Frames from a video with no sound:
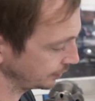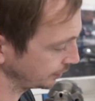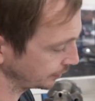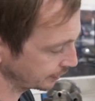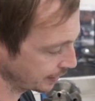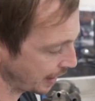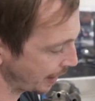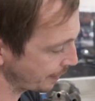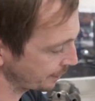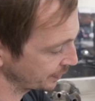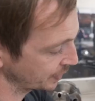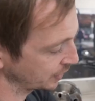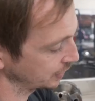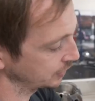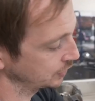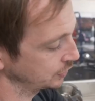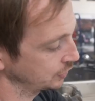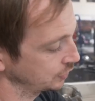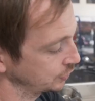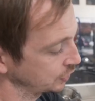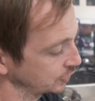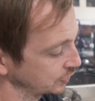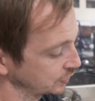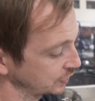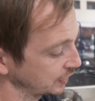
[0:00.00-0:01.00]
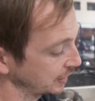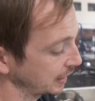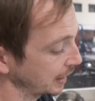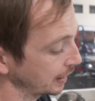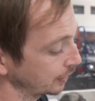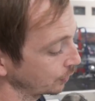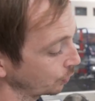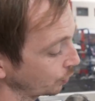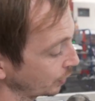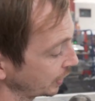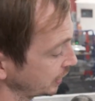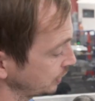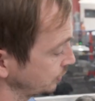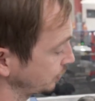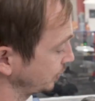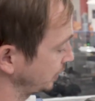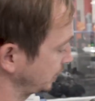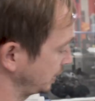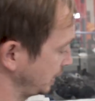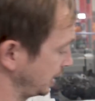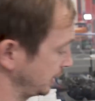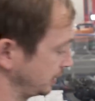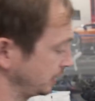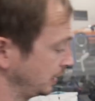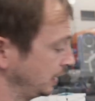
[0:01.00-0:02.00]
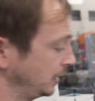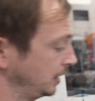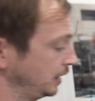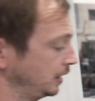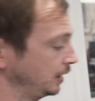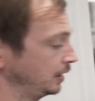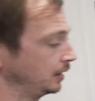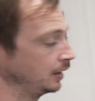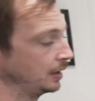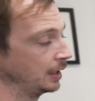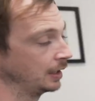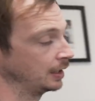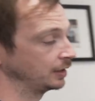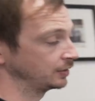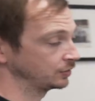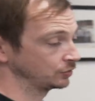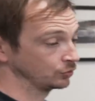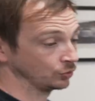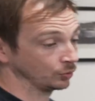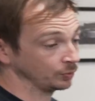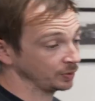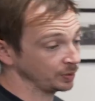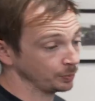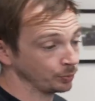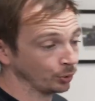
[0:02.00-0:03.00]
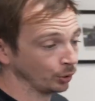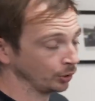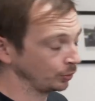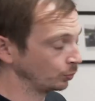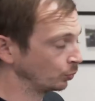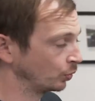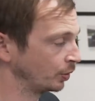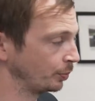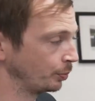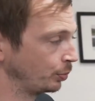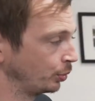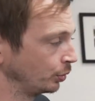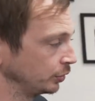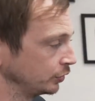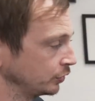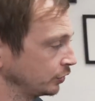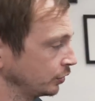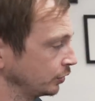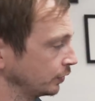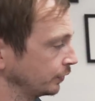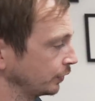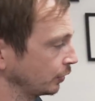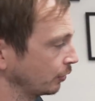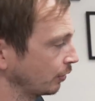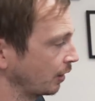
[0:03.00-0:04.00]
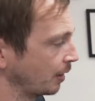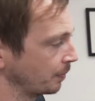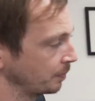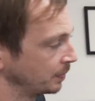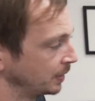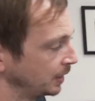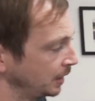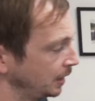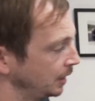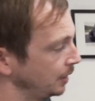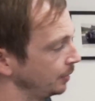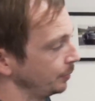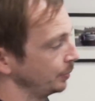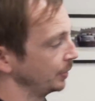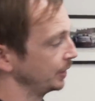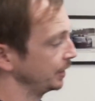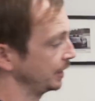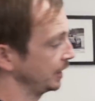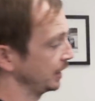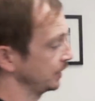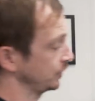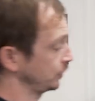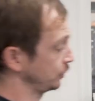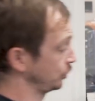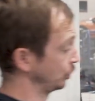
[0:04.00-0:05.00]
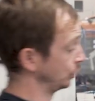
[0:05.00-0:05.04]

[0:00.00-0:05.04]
that much just to get the weight we need. It's normally 0.1, 0.2 of a gram. But this